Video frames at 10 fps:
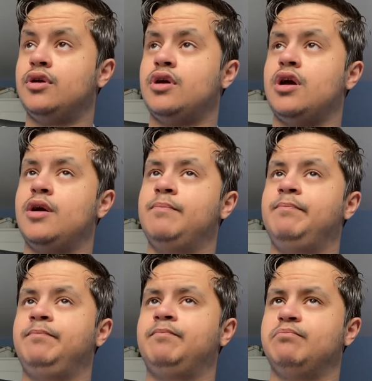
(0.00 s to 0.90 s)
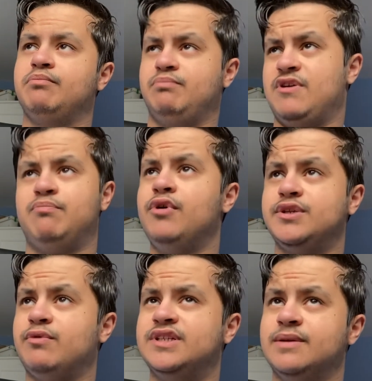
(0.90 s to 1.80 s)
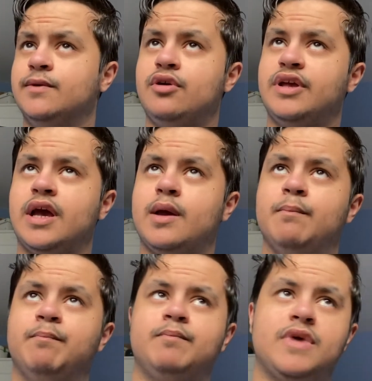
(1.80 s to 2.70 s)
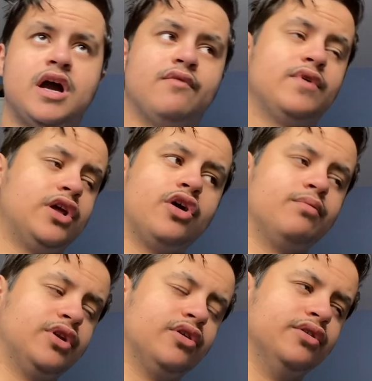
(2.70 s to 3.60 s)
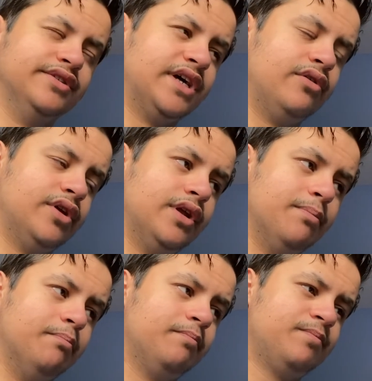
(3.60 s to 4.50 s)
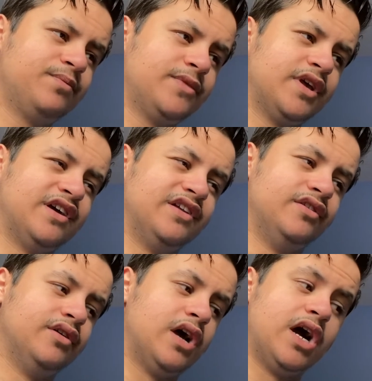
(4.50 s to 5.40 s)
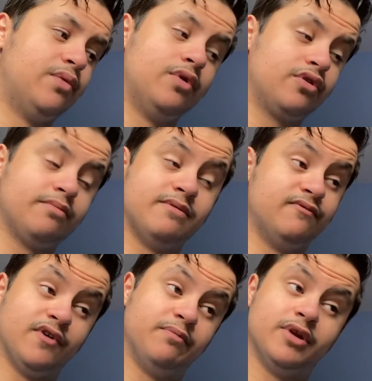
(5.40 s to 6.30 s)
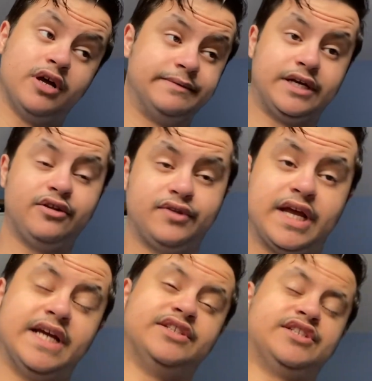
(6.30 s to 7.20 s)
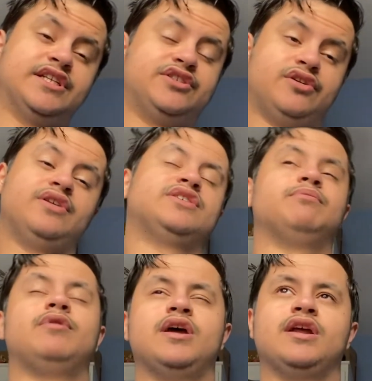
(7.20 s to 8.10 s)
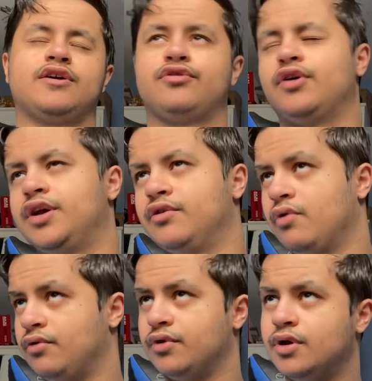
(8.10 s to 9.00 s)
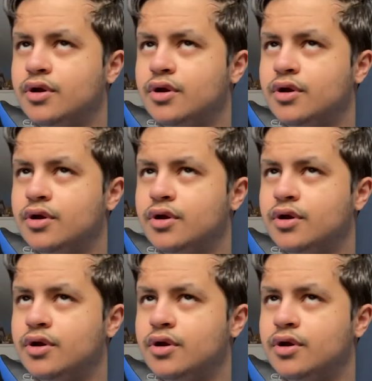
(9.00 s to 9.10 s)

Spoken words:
If Moyes wants him, go and get him. I really hope we don't lose out on him. And I'll welcome him with open arms. I don't think age is an issue. He doesn't play like a 30-year-old.